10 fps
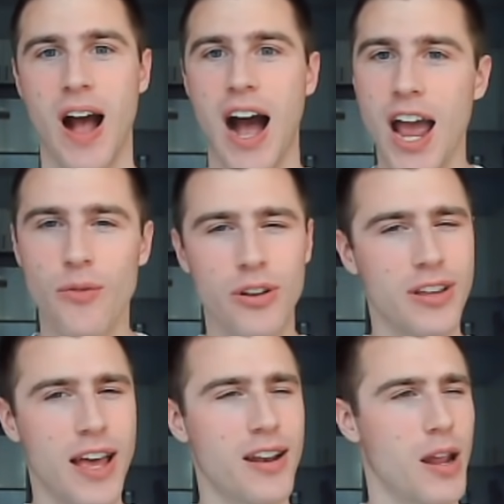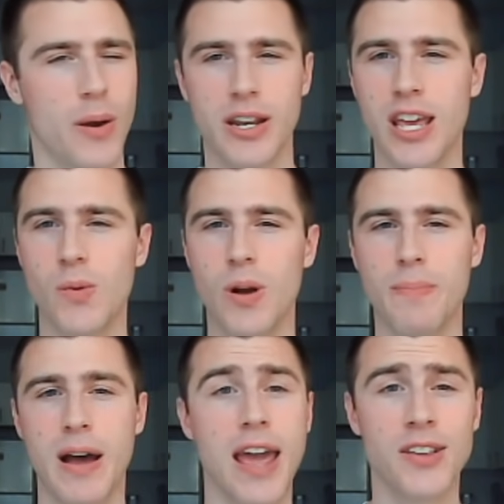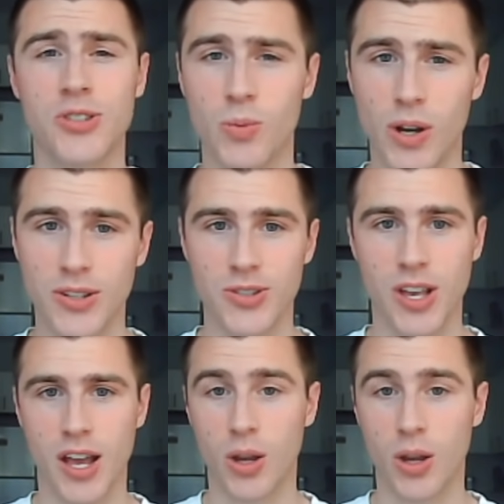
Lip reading: I really had no idea what my answer was.